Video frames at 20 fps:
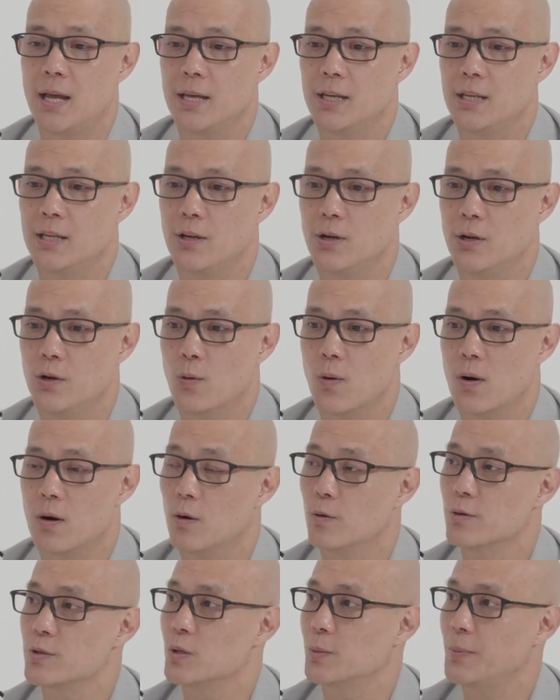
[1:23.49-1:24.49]
you are
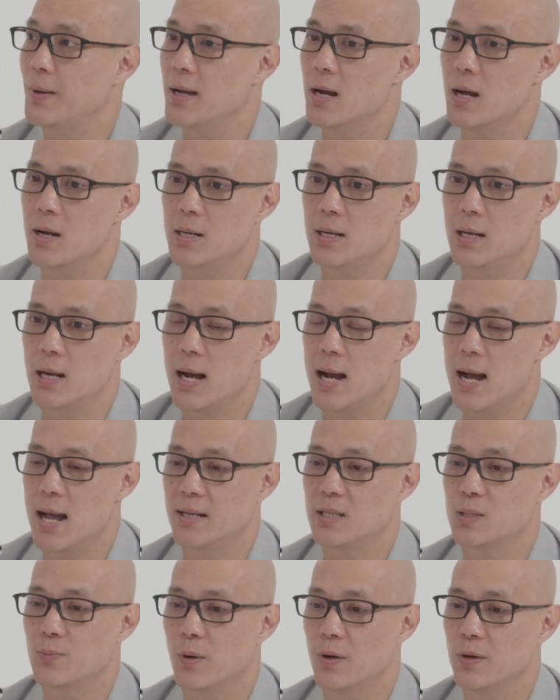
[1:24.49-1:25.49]
also being
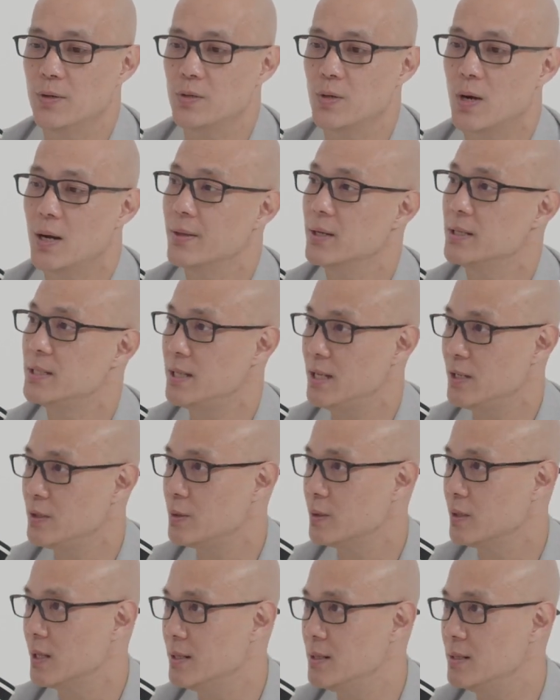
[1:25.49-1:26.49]
exposed to other tier
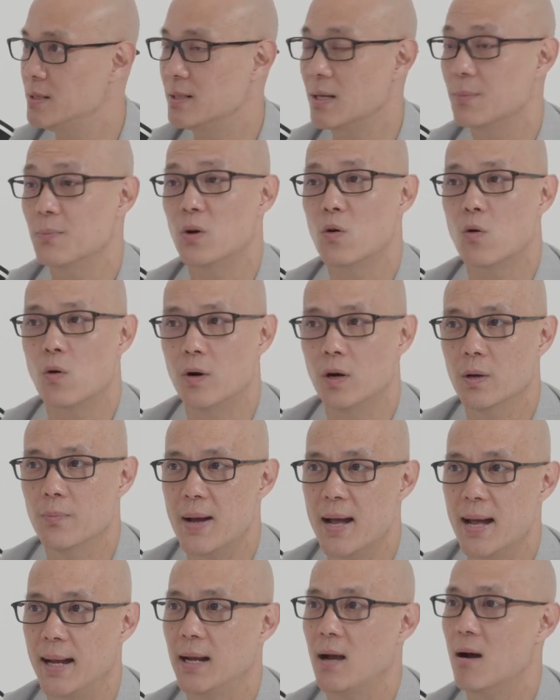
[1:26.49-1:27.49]
2 lenders like Macquarie
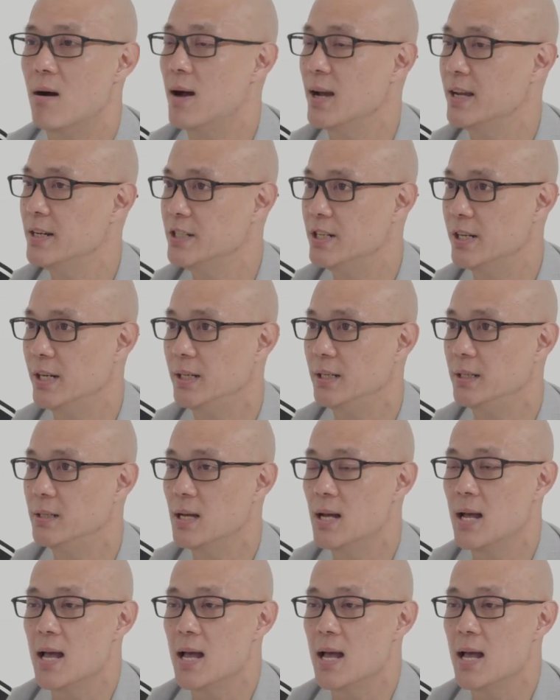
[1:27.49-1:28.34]
Bank, ING,